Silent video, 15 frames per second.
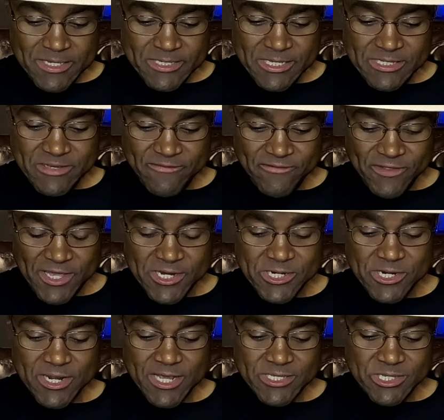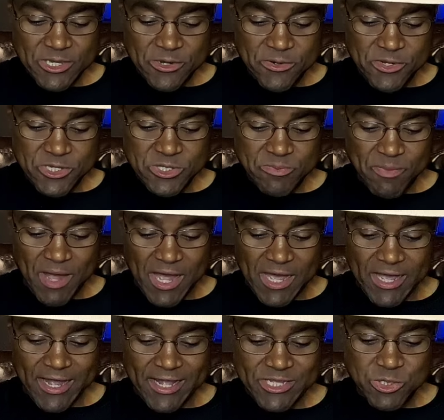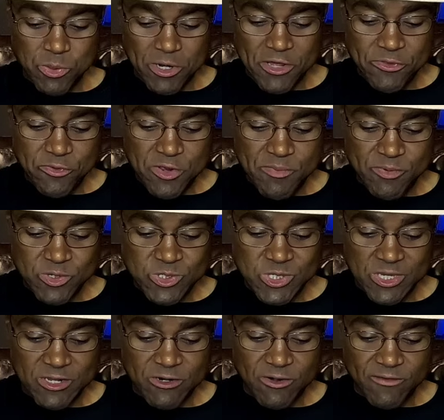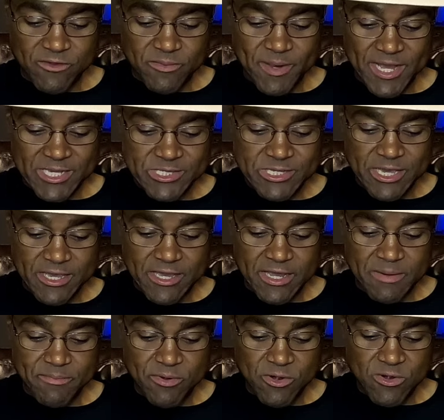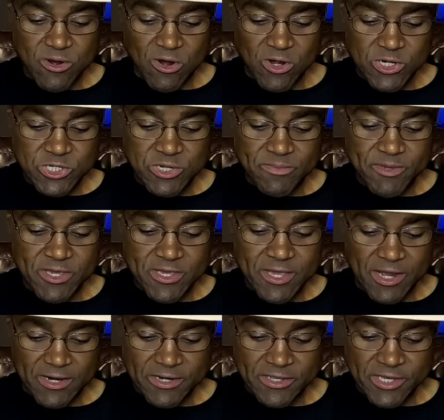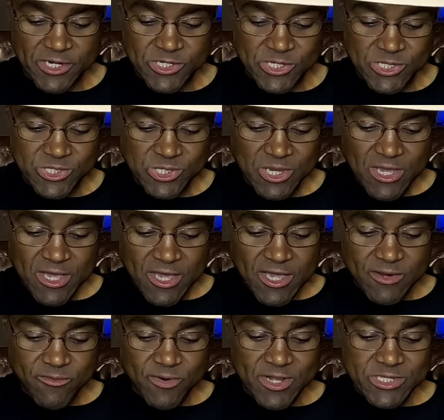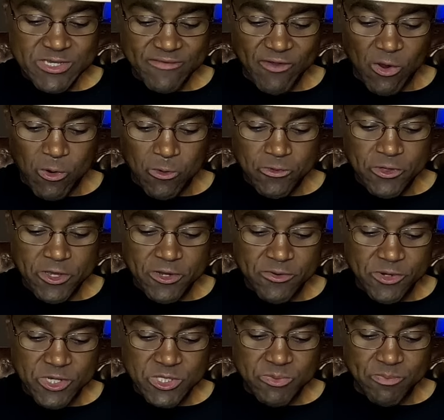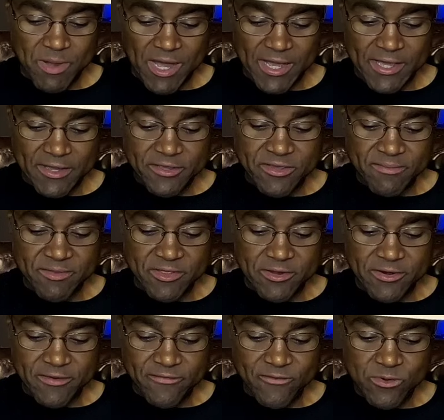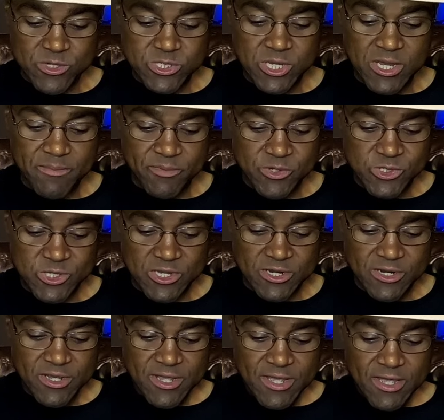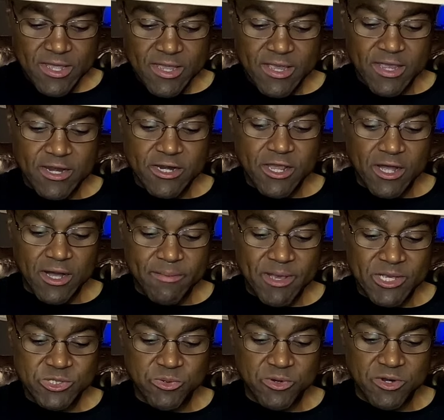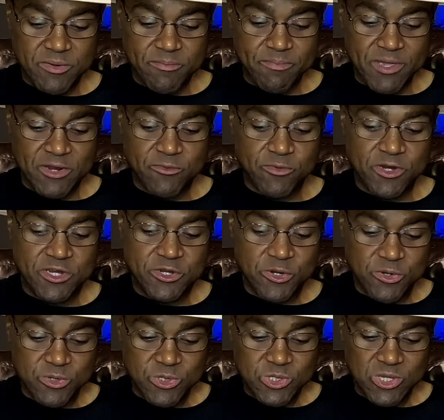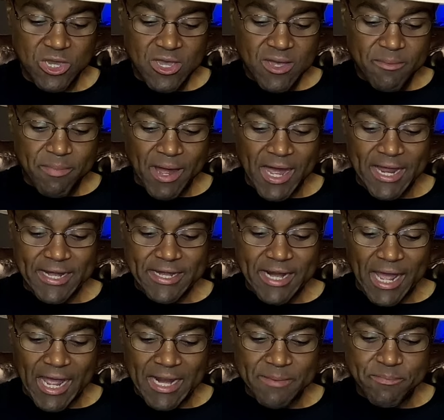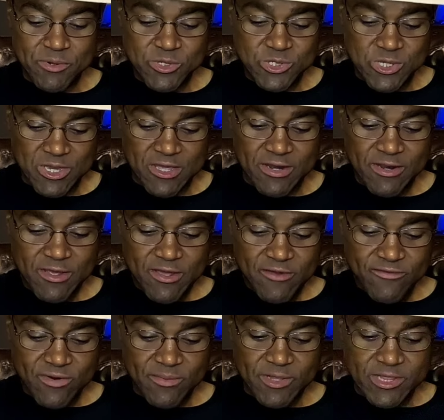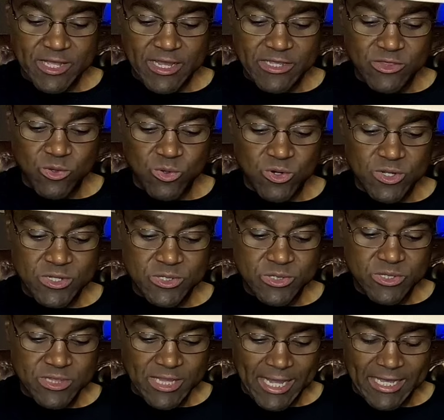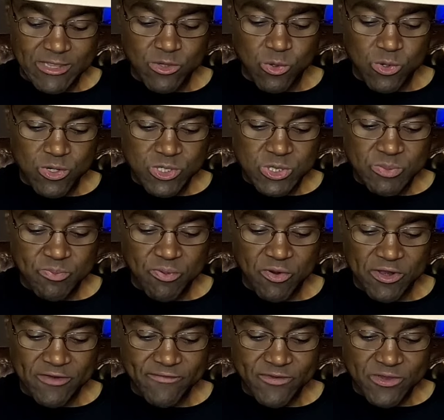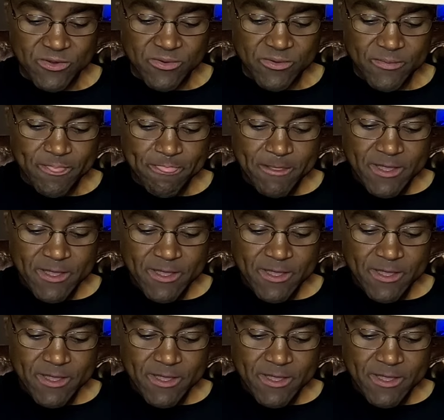since inflation has increased by 23% over the past decade per RGB calculations, and rents have only increased by a cumulative 14%, income has been reduced by 9% from a landlord's point of view.